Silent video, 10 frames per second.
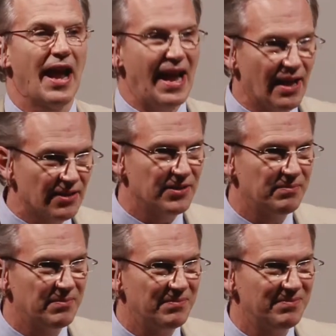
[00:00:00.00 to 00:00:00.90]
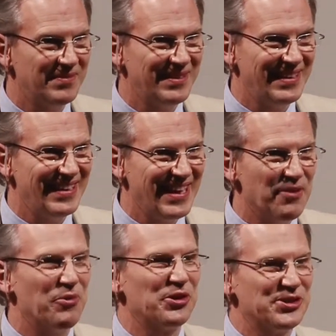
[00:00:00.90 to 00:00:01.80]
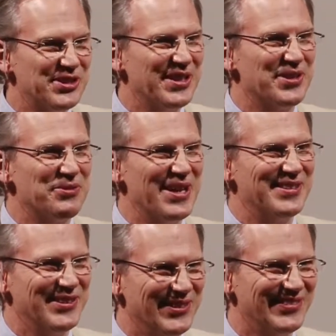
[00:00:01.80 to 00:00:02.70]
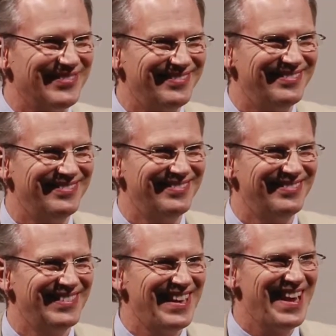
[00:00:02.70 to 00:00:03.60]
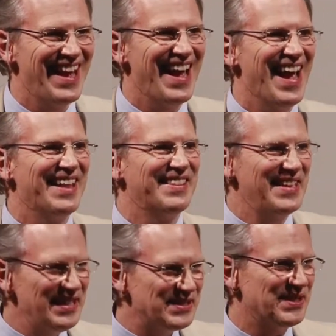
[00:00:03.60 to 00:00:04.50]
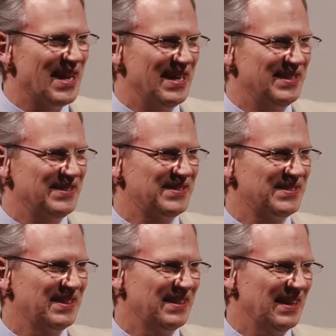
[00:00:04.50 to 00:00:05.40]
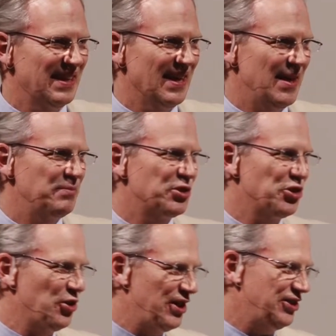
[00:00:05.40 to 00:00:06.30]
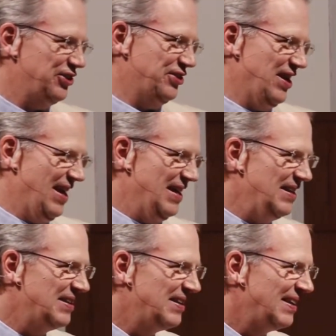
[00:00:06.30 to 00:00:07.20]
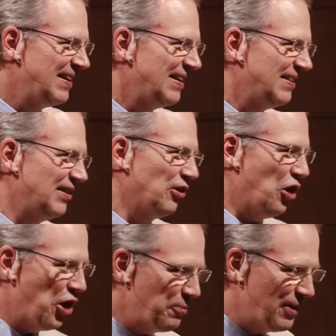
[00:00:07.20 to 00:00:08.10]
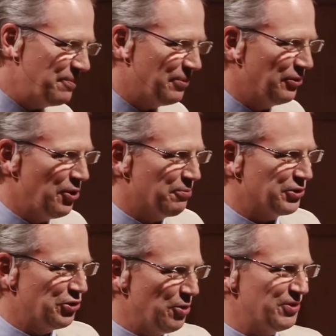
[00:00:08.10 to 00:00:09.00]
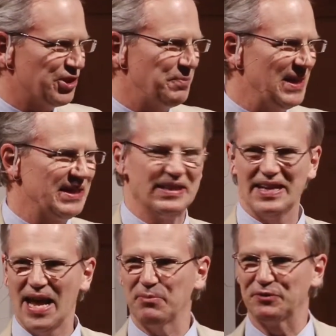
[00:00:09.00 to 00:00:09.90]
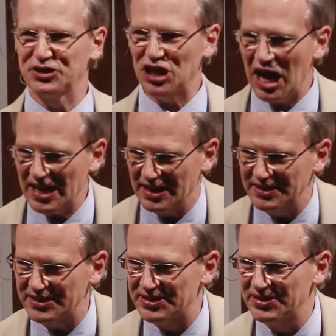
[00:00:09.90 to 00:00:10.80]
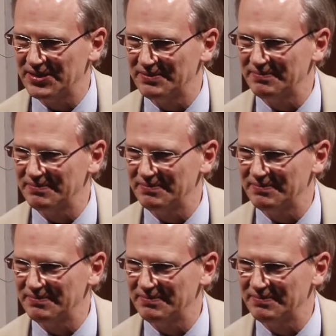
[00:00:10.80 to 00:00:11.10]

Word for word: hand, it works the other way too. And these days, I'm sorry to say, there are people who presume to speak in the name of science